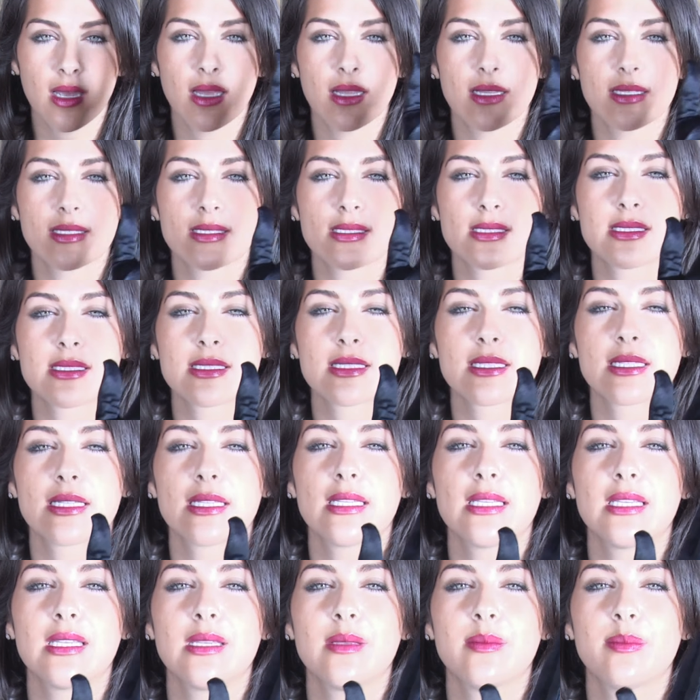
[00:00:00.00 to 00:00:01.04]
and
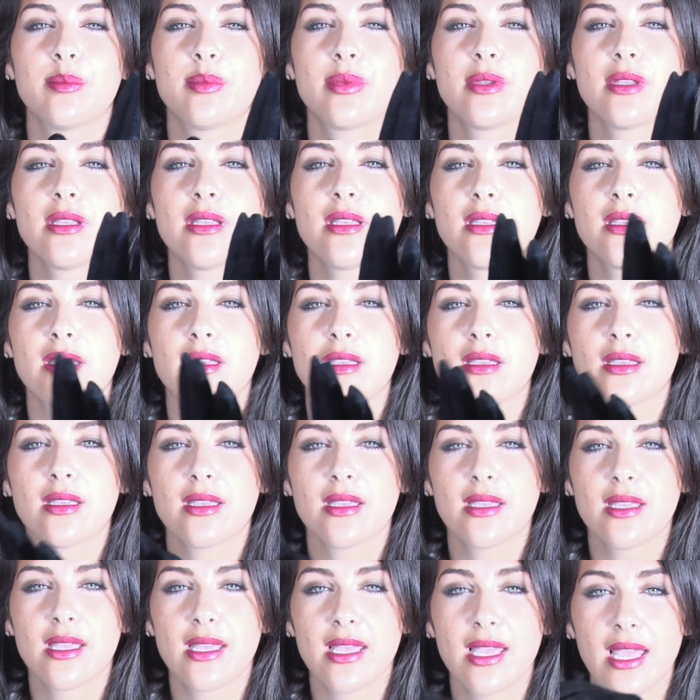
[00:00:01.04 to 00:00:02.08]
sleepy
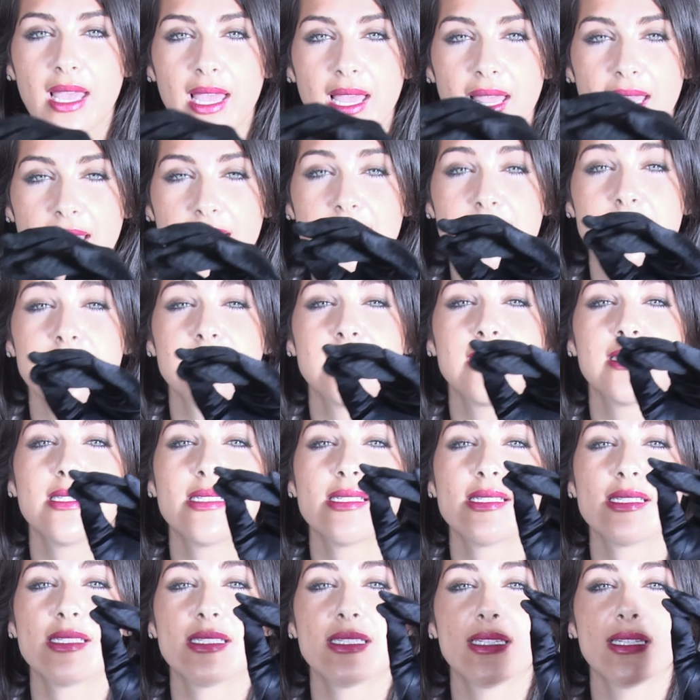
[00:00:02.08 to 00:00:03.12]
and
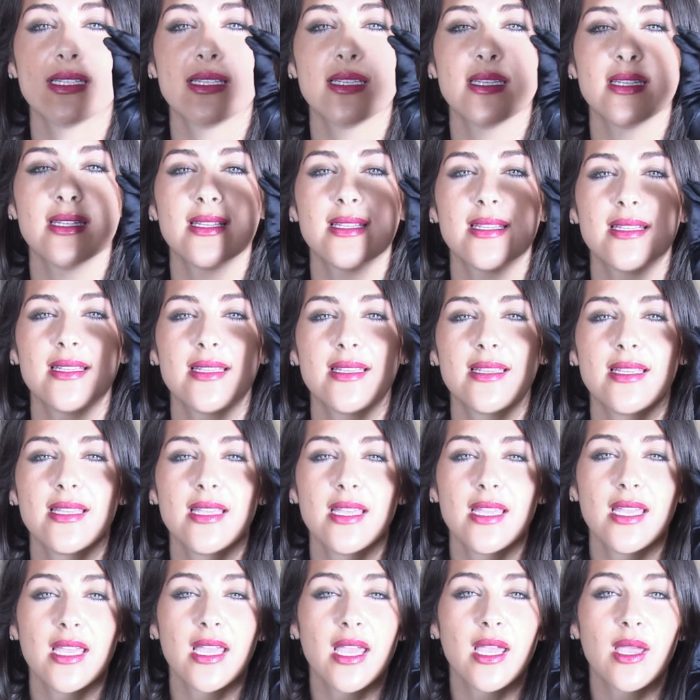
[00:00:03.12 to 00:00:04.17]
dizzy.
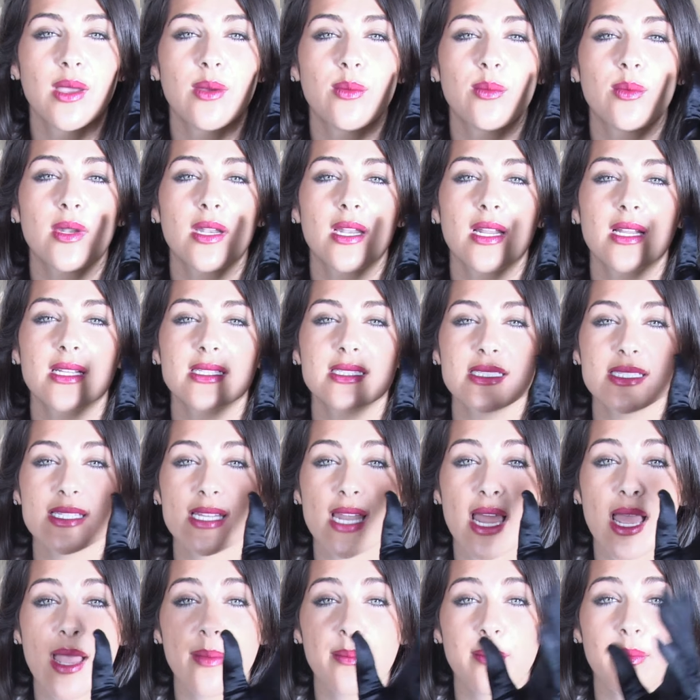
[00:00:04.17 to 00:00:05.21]
And when I
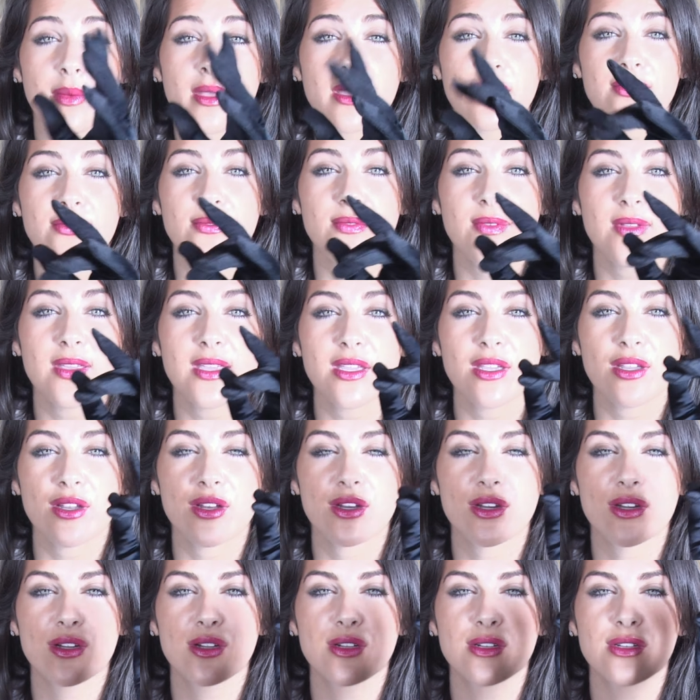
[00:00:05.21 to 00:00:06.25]
snap my
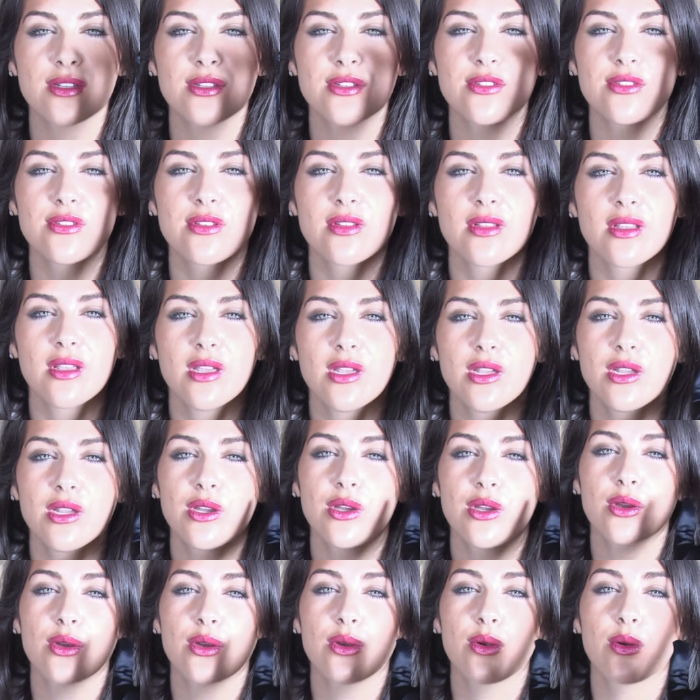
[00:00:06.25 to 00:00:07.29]
fingers,
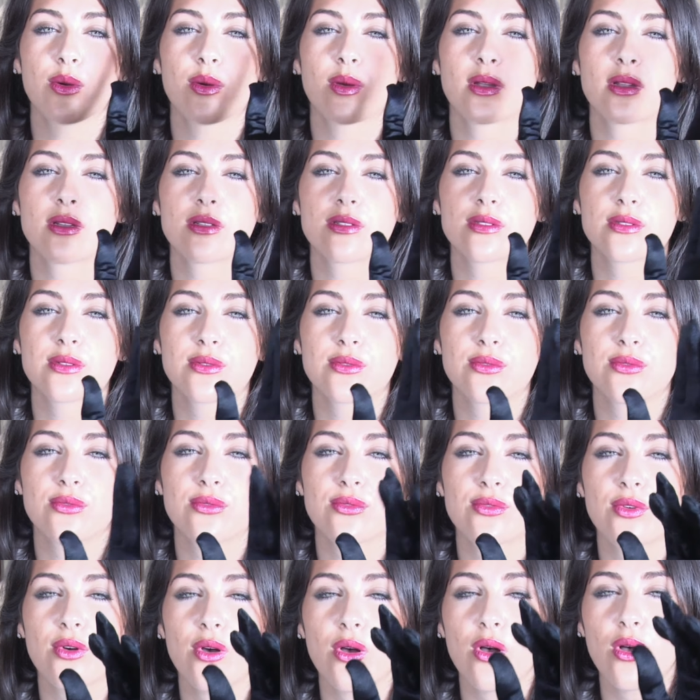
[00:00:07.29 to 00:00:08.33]
you're going to
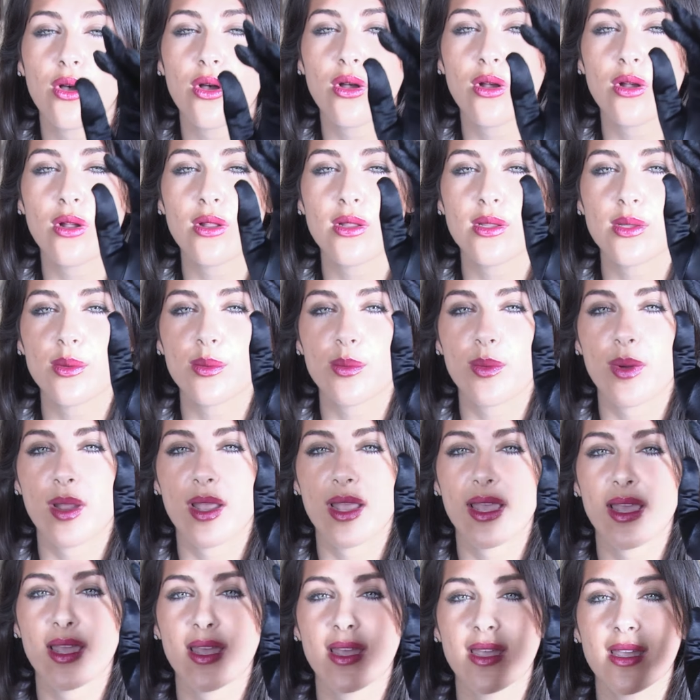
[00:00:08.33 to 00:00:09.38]
fall
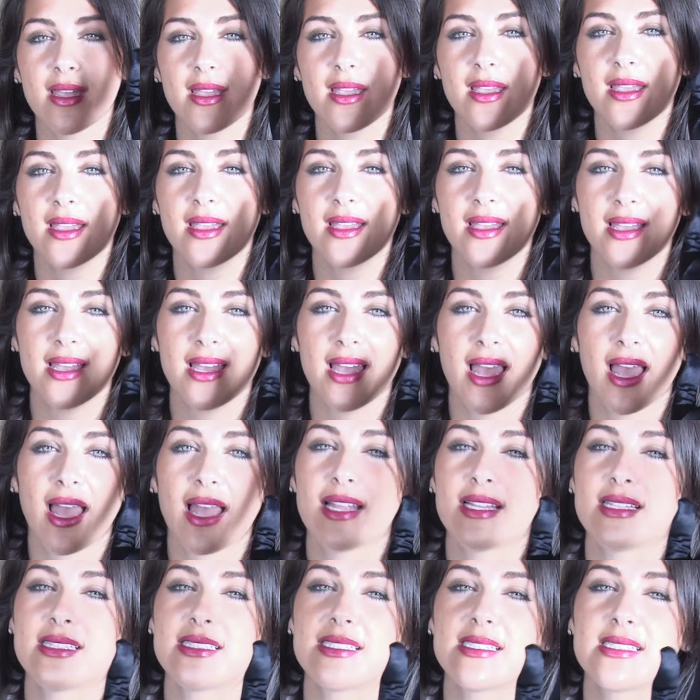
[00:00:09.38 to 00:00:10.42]
away
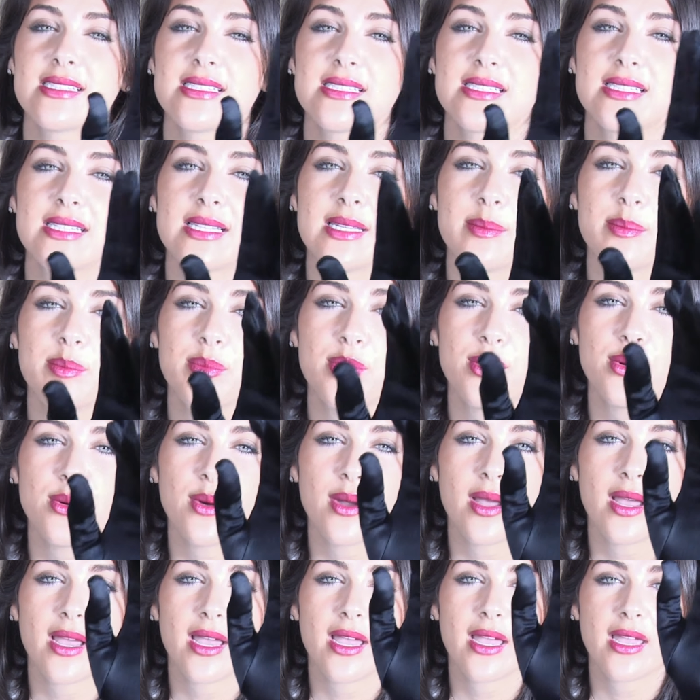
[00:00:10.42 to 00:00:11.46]
and slip
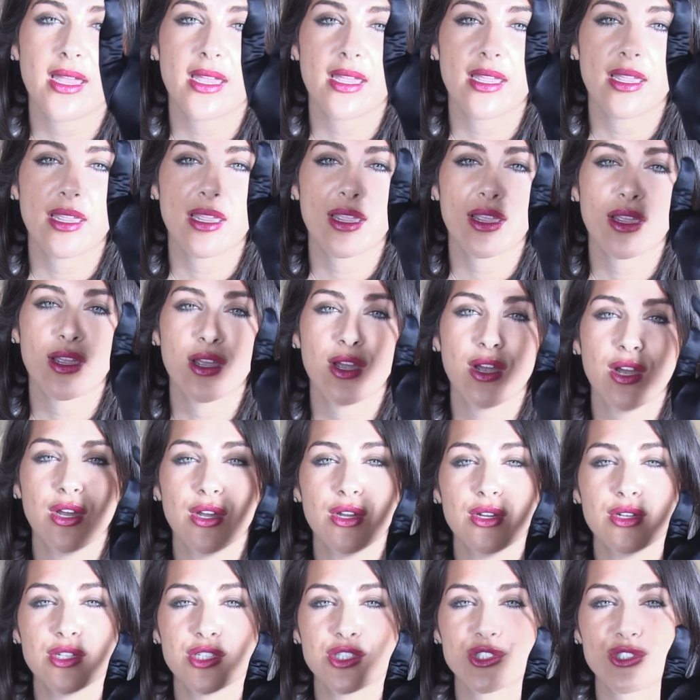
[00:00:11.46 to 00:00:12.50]
away,
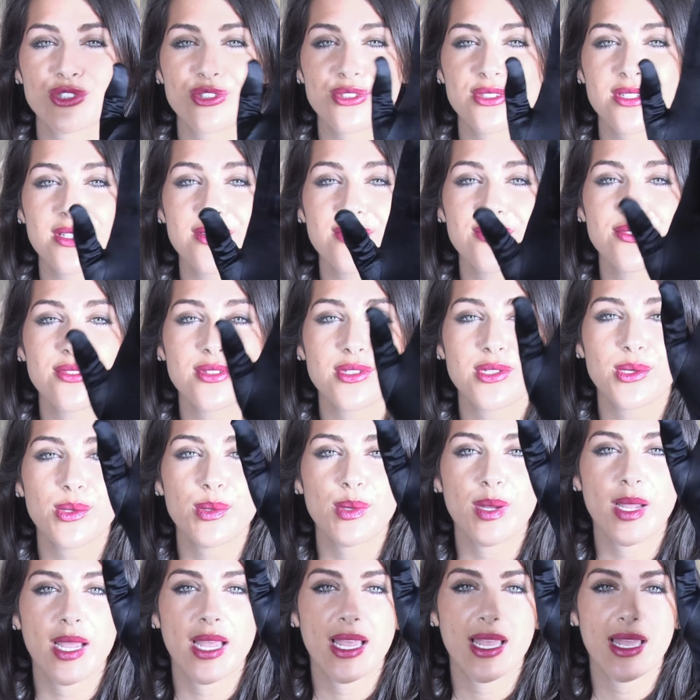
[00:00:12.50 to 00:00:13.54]
drift
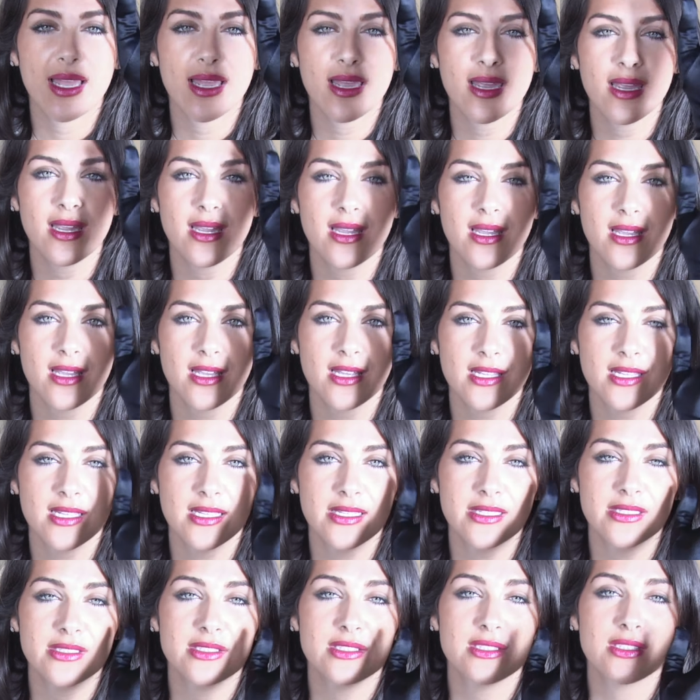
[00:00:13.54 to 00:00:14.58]
away
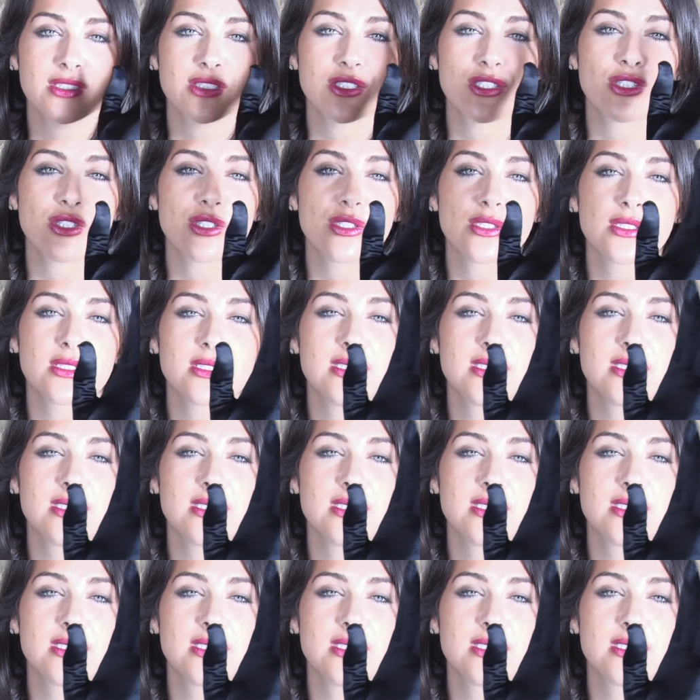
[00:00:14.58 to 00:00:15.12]
into your